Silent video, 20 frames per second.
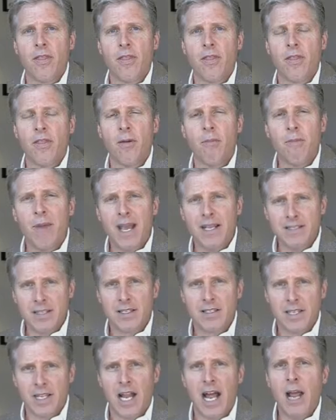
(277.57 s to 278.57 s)
the
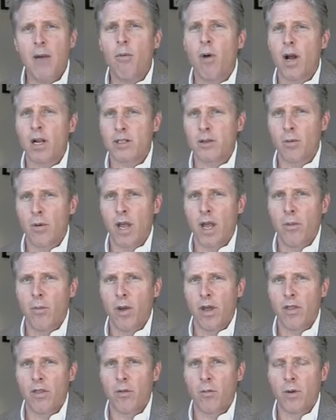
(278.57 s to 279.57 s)
message that I walked away
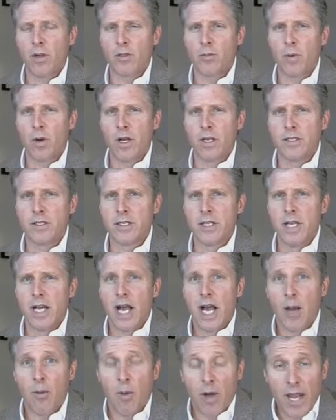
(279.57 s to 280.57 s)
with, which was,
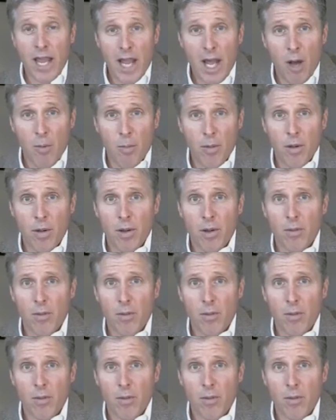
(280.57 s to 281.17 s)
I want to help,